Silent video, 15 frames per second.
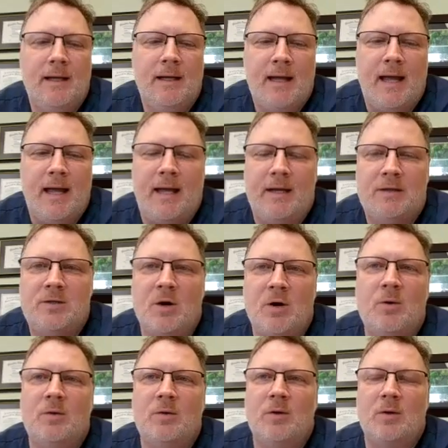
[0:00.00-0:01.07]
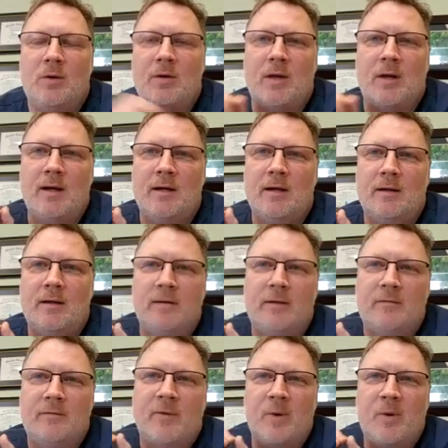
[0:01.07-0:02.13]
And so
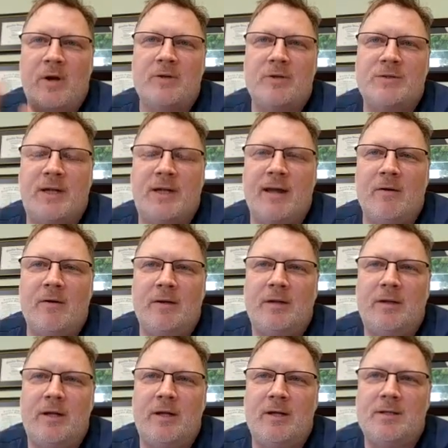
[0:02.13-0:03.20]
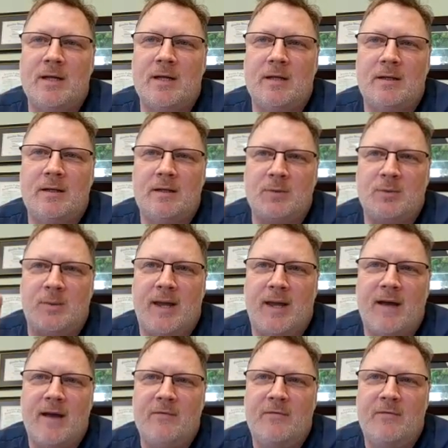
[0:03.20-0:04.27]
from where you're sitting, Ellen, can you tell, do we
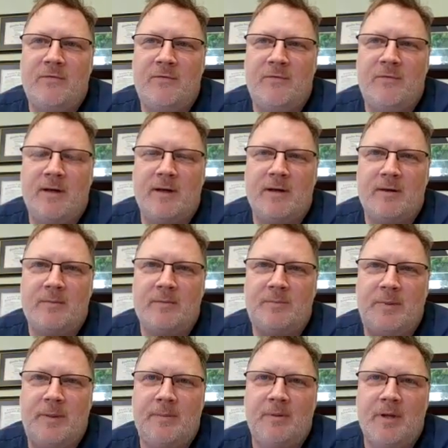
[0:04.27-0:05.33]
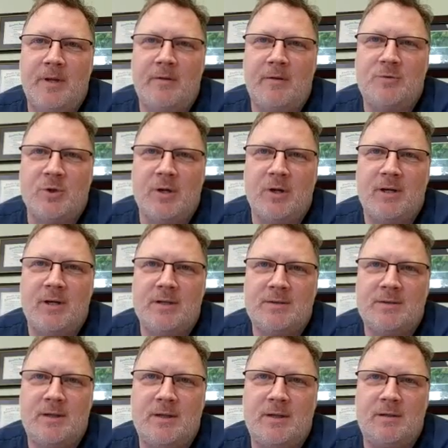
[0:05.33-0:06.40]
have people that have joined
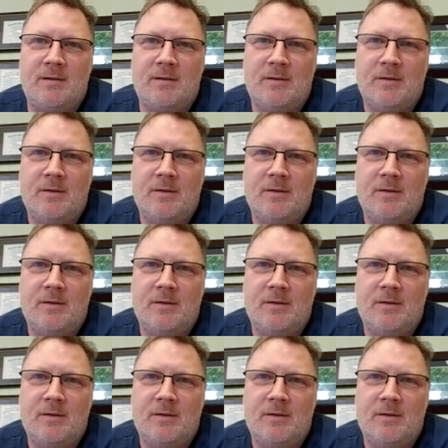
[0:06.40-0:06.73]
us? And